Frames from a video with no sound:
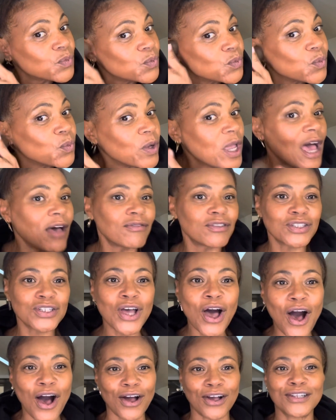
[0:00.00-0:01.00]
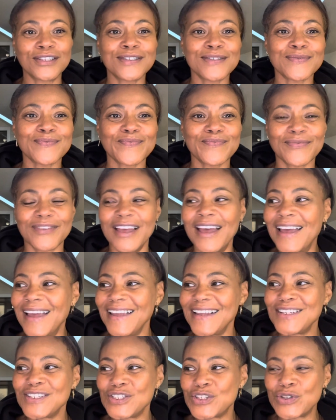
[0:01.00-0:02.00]
we haven't talked
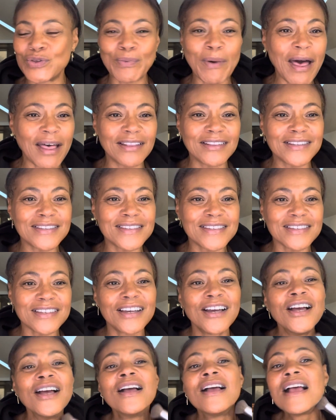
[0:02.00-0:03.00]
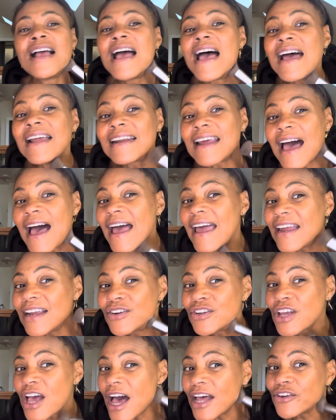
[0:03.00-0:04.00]
in 2 months. And I
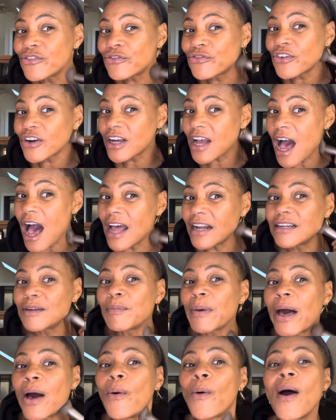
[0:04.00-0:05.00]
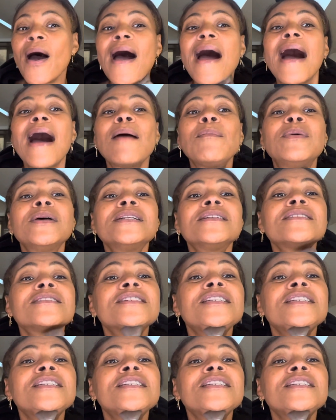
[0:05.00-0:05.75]
had kind of forgotten about what happened,